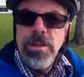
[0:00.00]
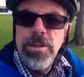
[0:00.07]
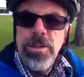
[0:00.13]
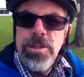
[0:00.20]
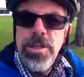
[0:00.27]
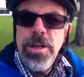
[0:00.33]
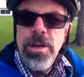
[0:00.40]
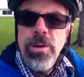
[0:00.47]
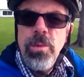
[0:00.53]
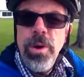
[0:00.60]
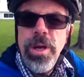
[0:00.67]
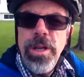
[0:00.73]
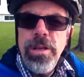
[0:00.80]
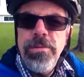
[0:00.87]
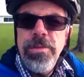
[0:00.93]
Just here
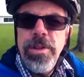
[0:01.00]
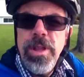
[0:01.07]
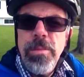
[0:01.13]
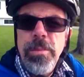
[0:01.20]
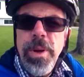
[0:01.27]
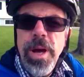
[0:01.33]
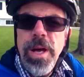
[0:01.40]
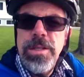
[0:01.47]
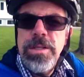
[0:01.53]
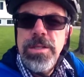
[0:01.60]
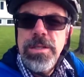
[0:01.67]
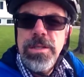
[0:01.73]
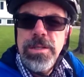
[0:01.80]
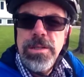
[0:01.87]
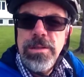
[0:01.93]
waiting for the
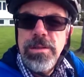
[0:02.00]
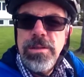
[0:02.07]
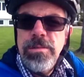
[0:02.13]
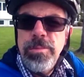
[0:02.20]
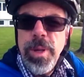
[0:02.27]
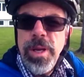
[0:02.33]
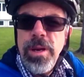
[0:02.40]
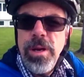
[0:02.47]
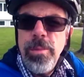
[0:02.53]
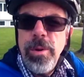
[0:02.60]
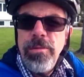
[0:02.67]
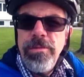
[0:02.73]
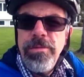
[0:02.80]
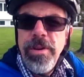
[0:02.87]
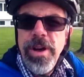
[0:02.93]
bus. Been here
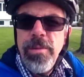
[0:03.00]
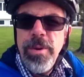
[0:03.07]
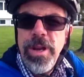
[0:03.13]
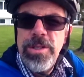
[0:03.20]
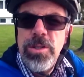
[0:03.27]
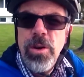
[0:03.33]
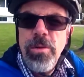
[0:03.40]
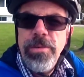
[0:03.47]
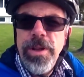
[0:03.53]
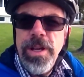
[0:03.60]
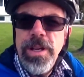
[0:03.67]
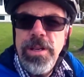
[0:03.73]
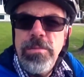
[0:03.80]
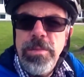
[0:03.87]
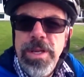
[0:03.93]
about five minutes. Hopefully I
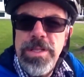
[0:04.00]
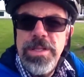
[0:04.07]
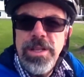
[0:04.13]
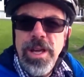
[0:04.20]
didn't miss